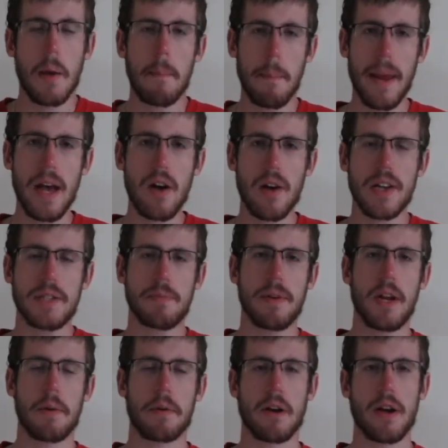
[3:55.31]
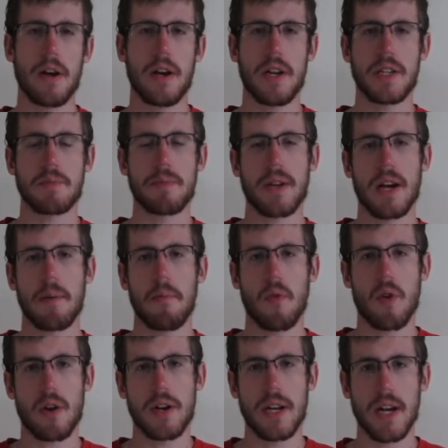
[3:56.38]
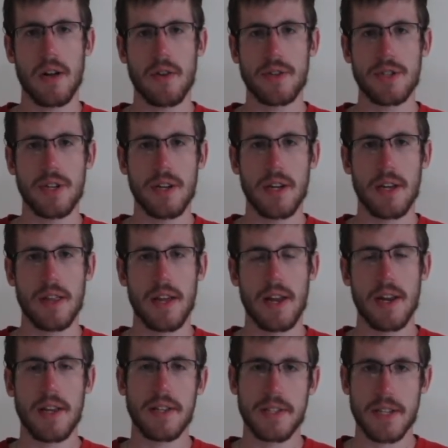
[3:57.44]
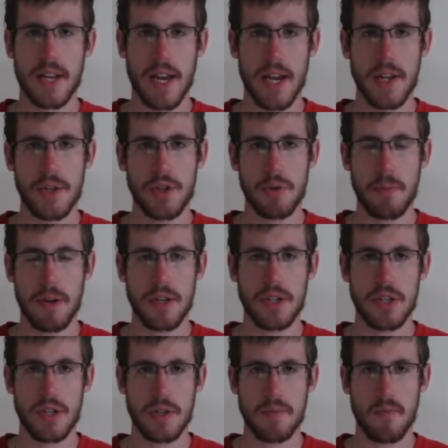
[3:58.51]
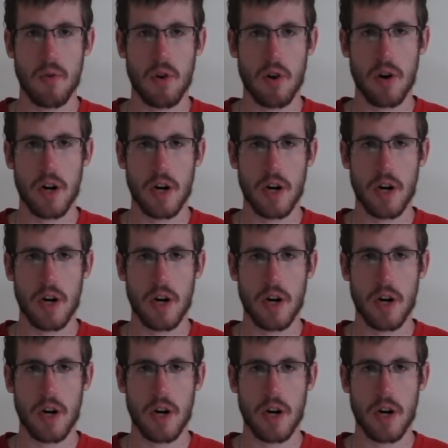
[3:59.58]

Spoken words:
Mail has been upgraded and has become more intelligent in that it scans your messages more